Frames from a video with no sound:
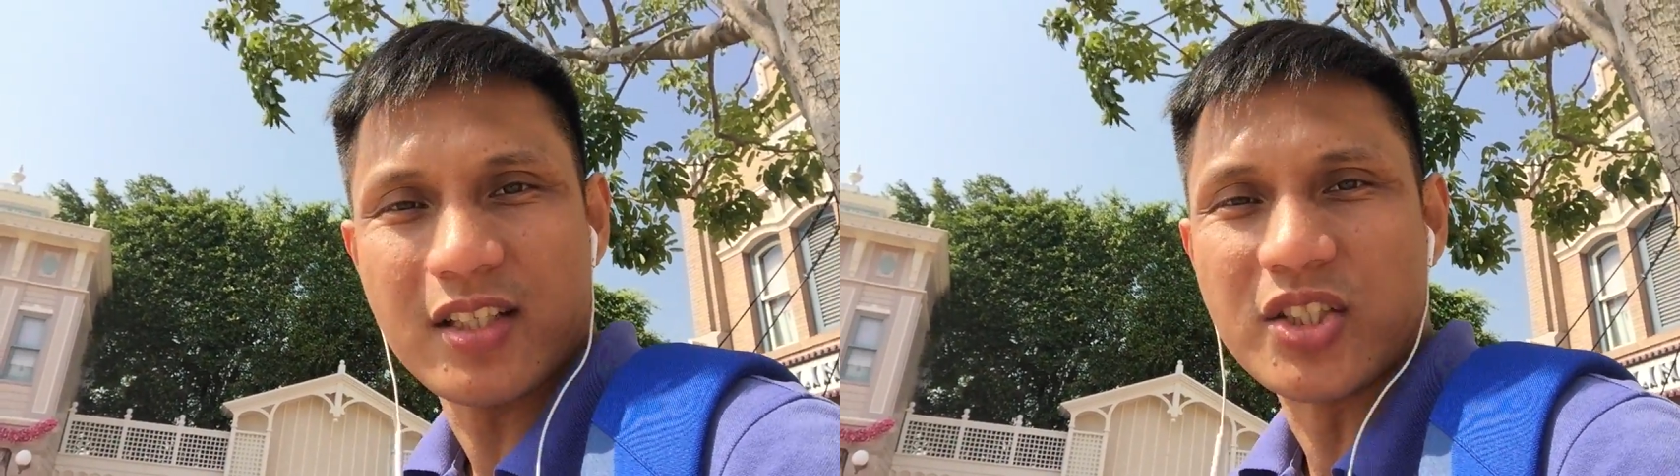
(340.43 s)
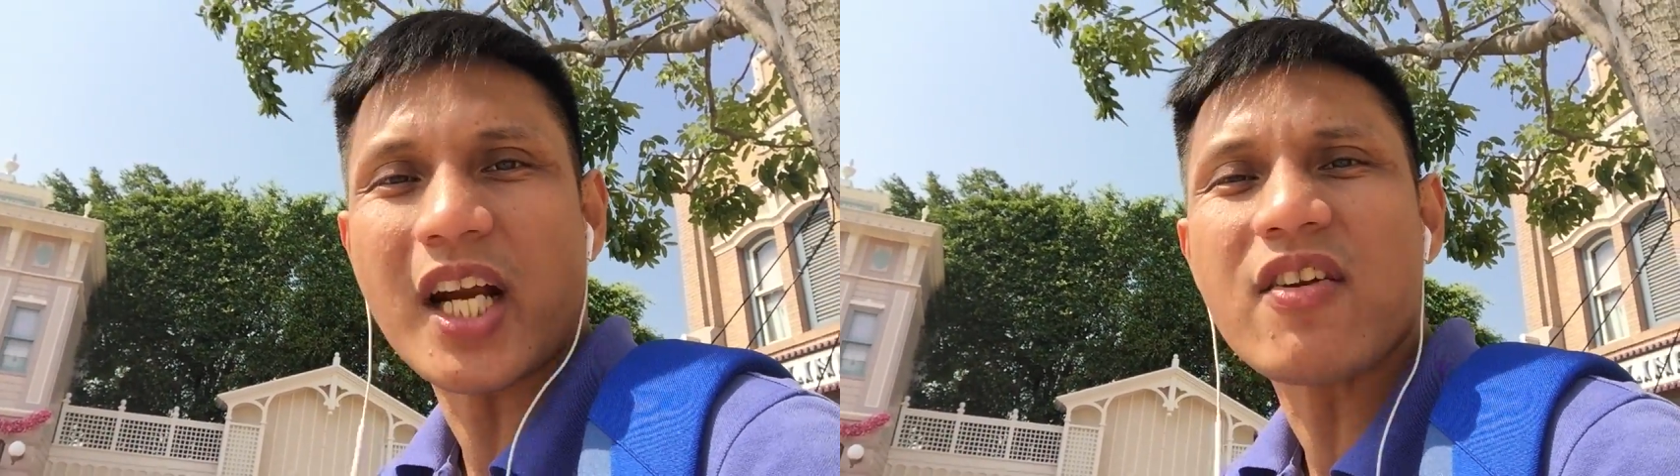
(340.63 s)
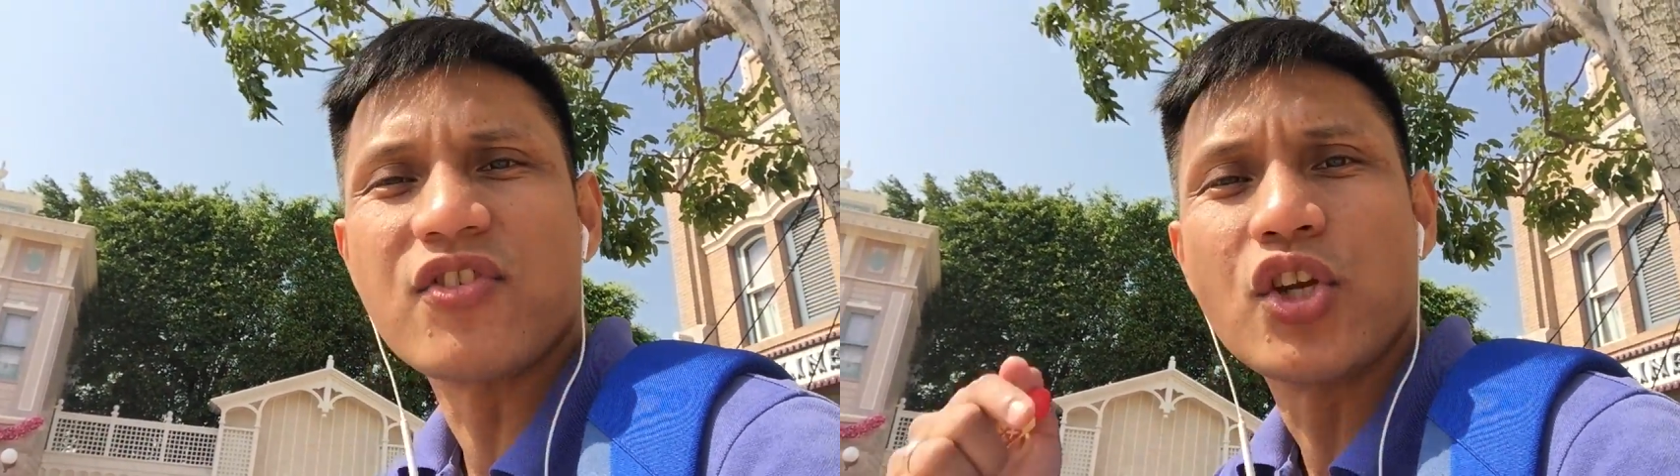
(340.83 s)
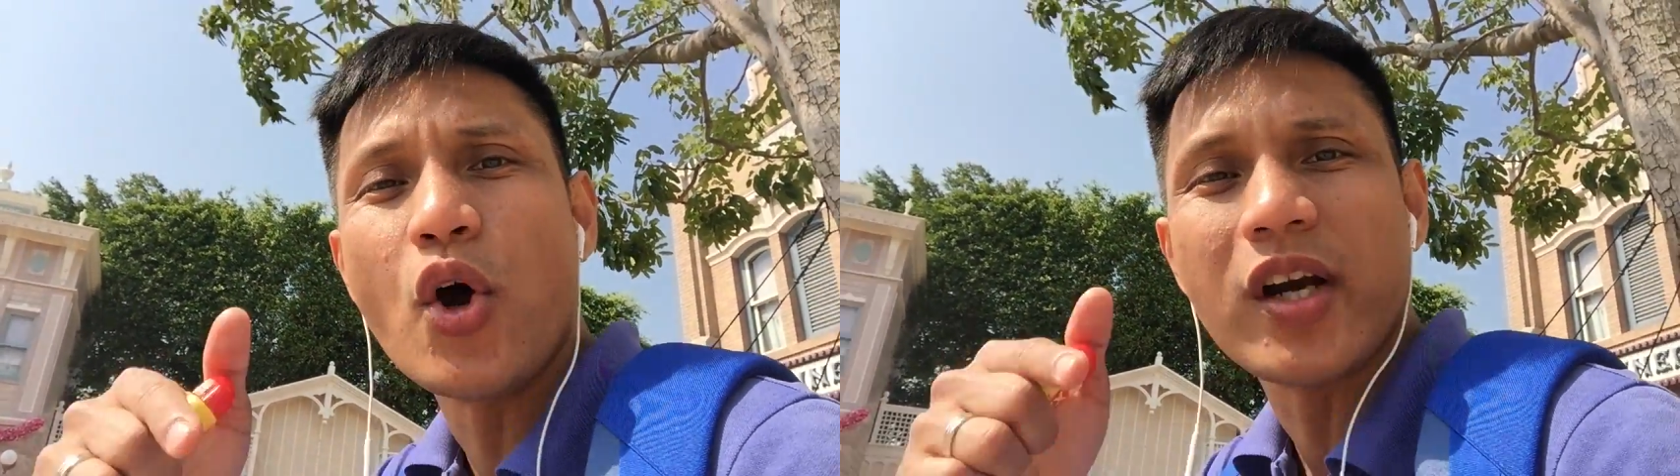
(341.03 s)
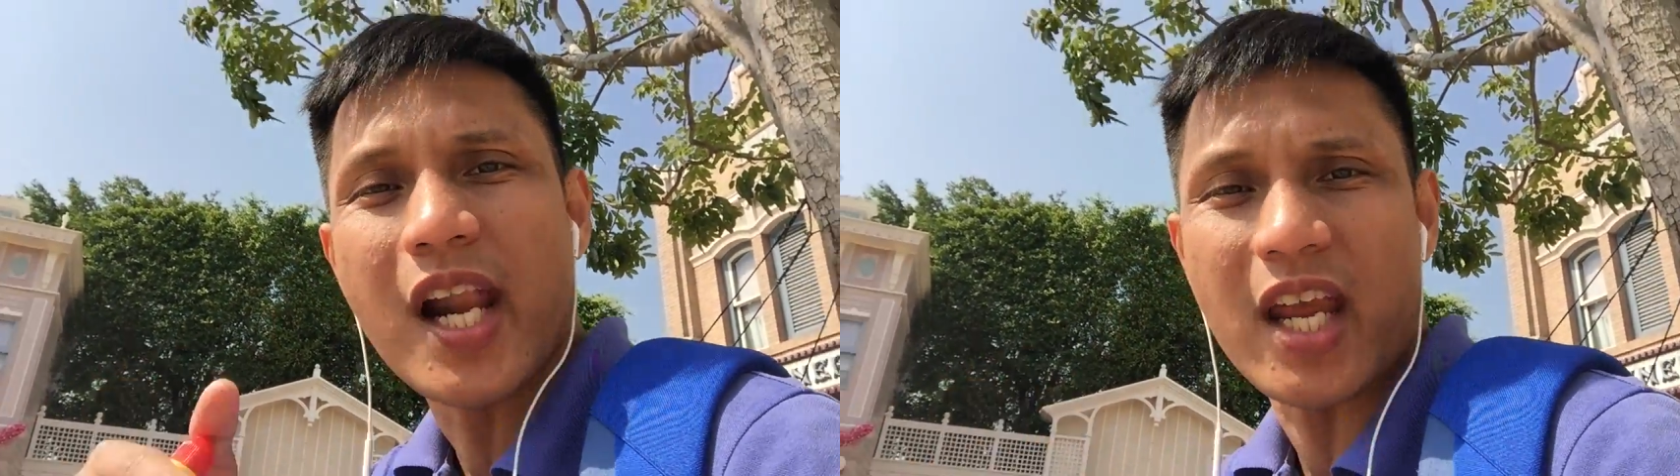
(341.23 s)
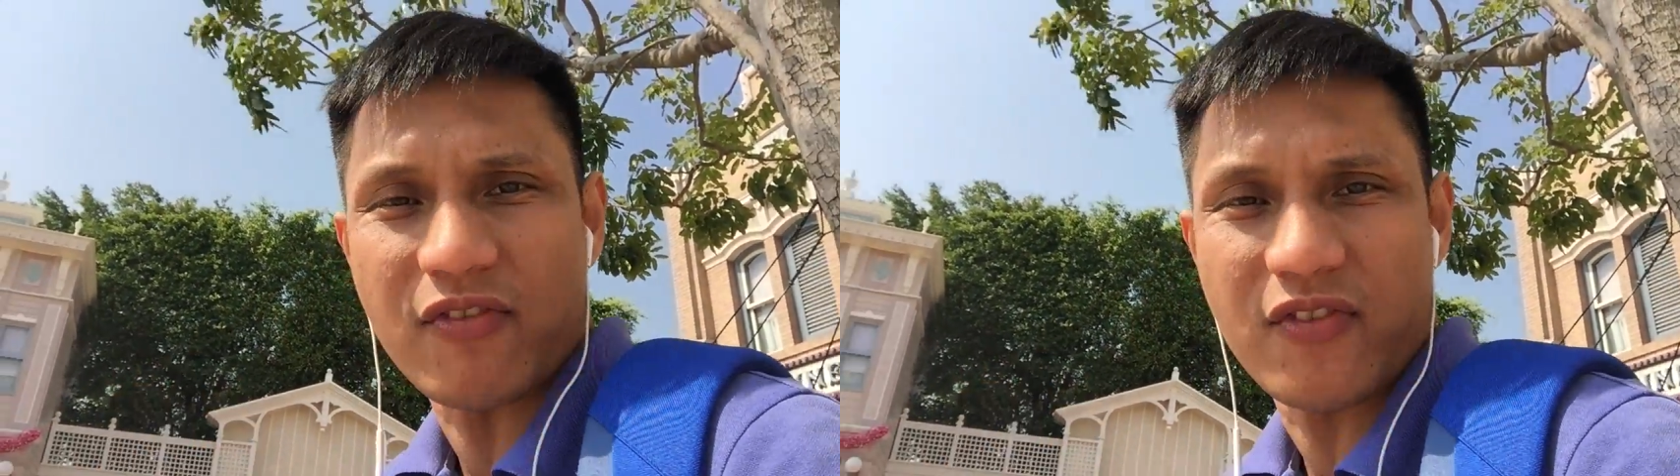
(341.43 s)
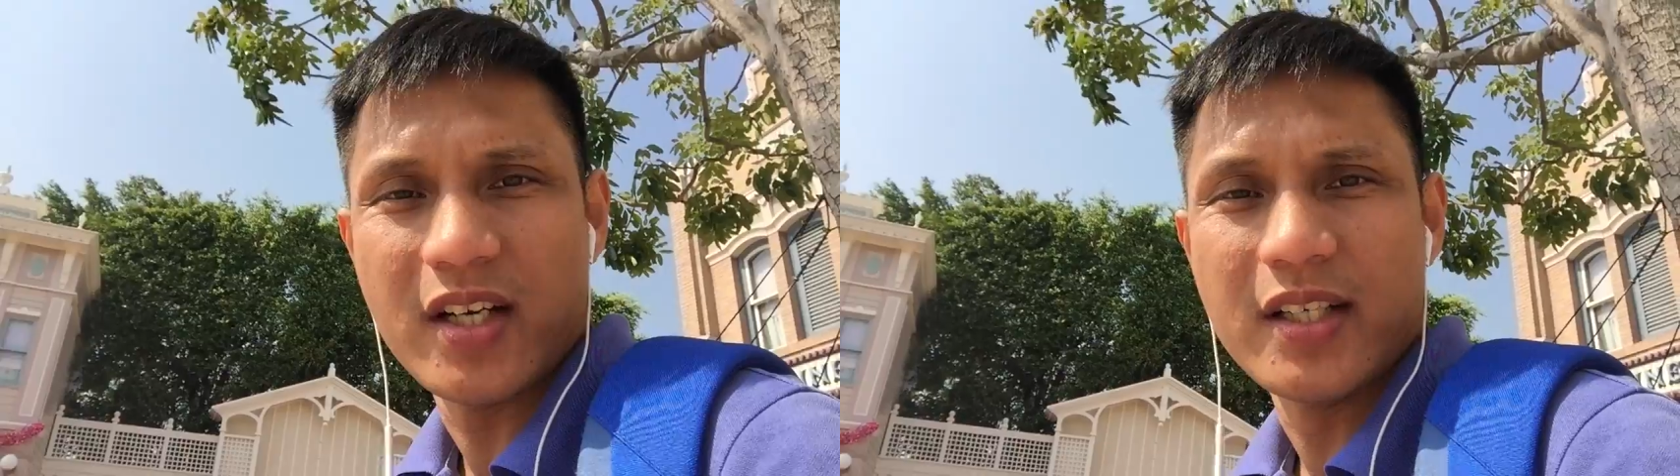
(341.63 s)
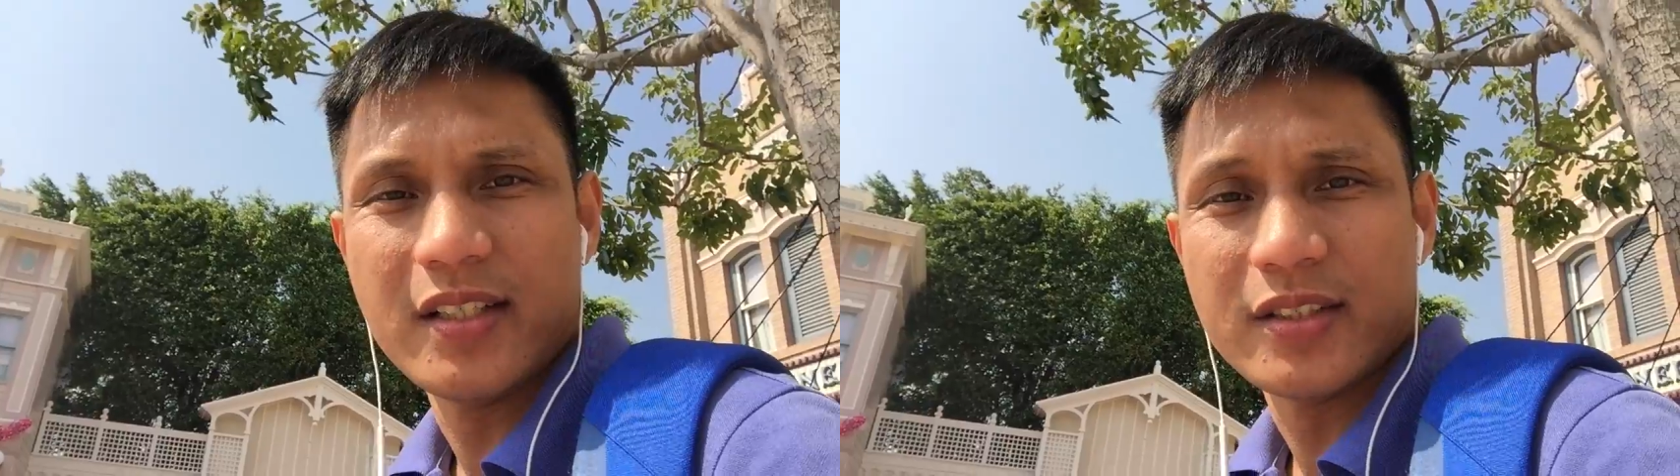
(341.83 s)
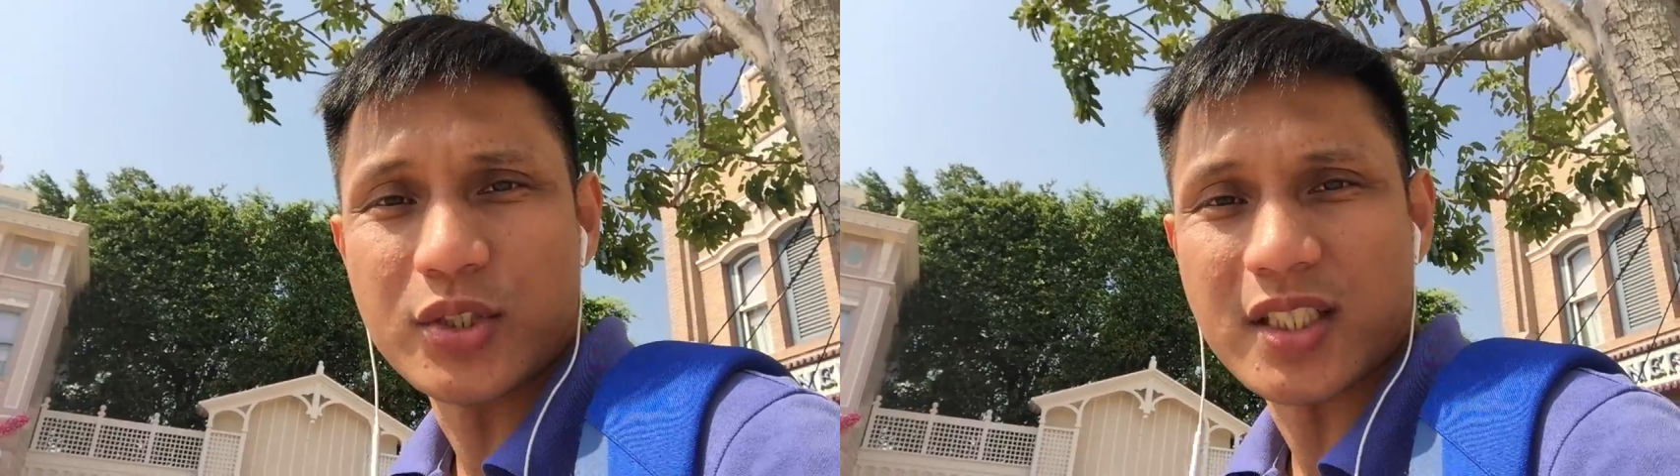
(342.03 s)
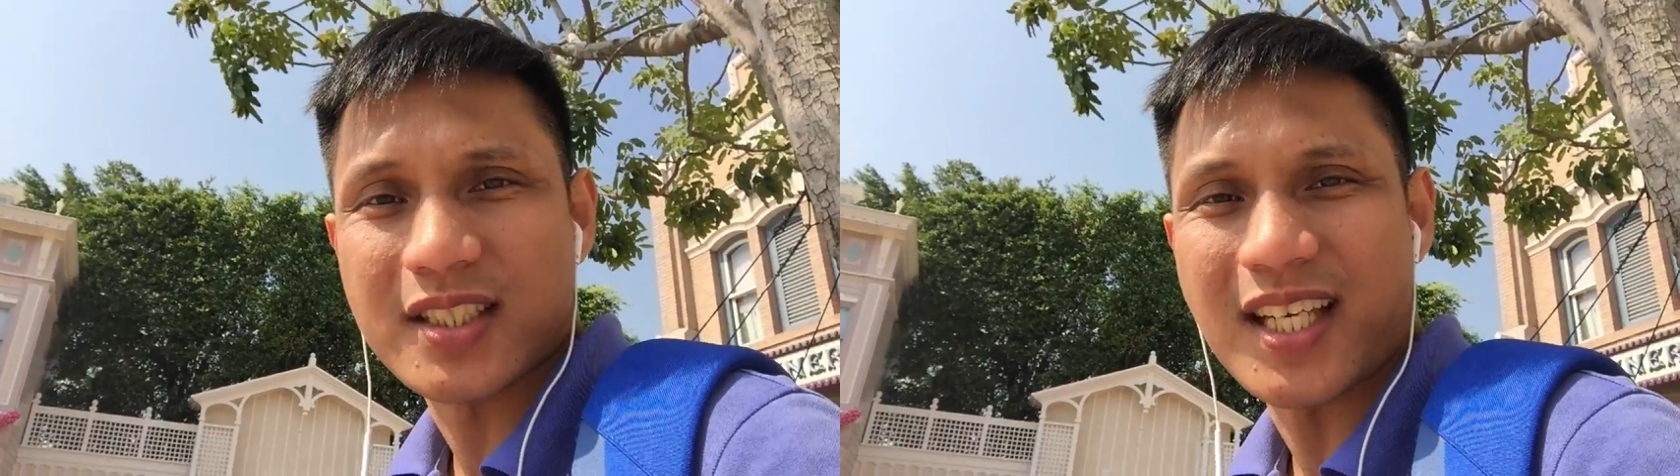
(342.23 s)
Drive your life to
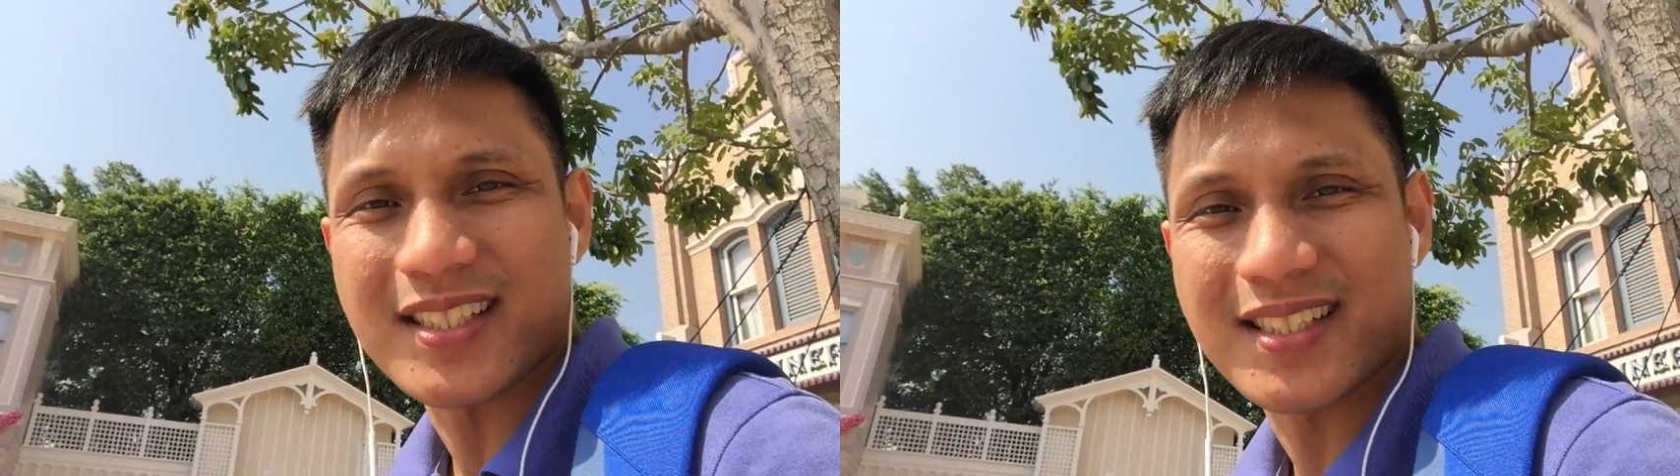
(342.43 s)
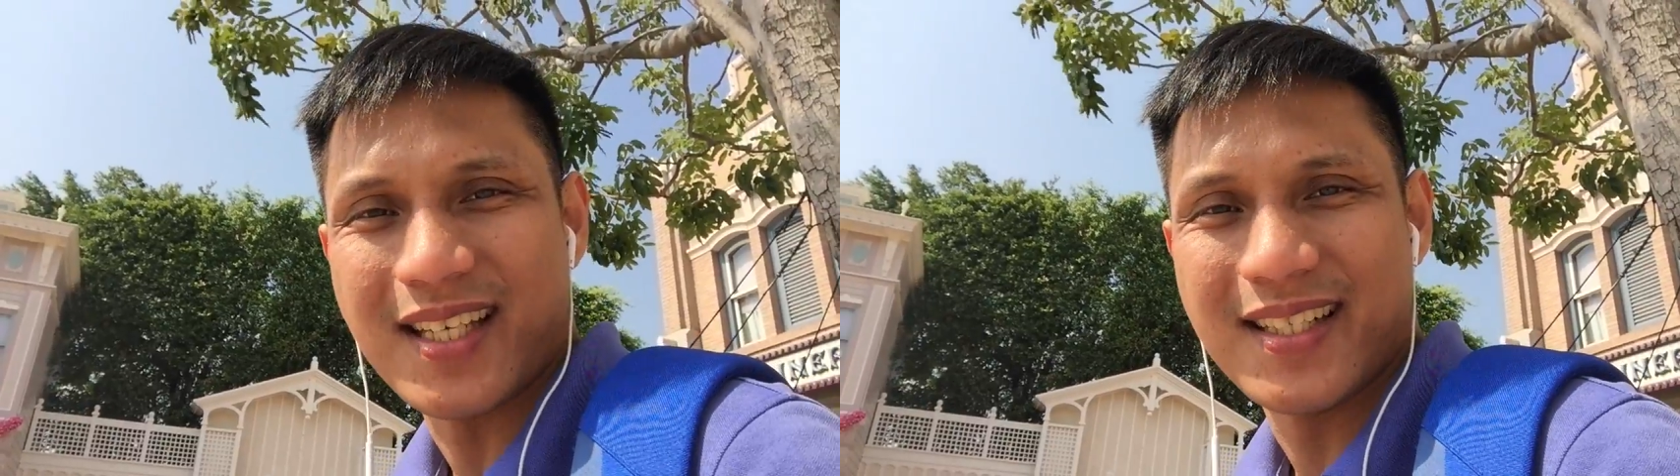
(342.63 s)
success.